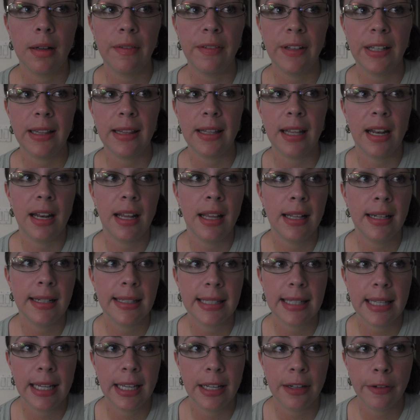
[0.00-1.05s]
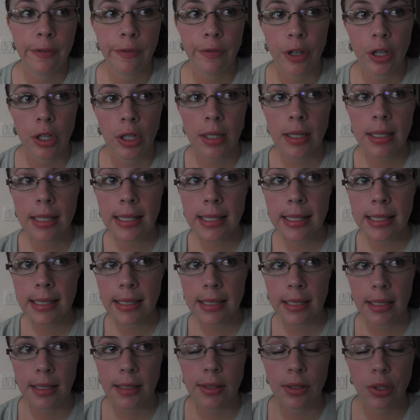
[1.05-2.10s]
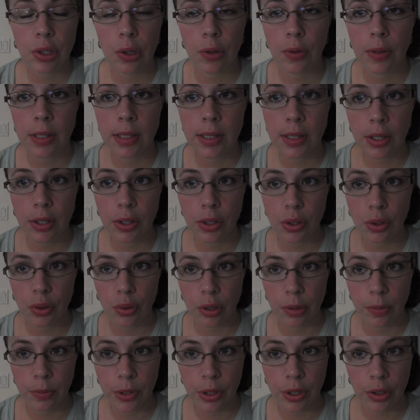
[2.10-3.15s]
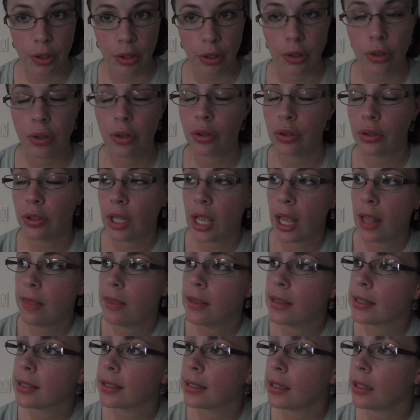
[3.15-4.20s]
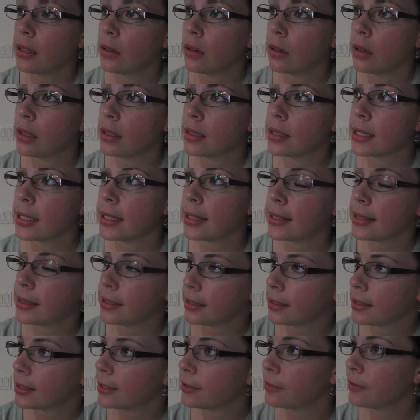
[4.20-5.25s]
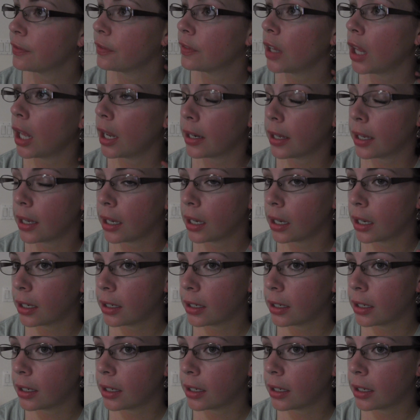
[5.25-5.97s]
of it that hits land first is known as the storm surge, and this can cause extensive flooding.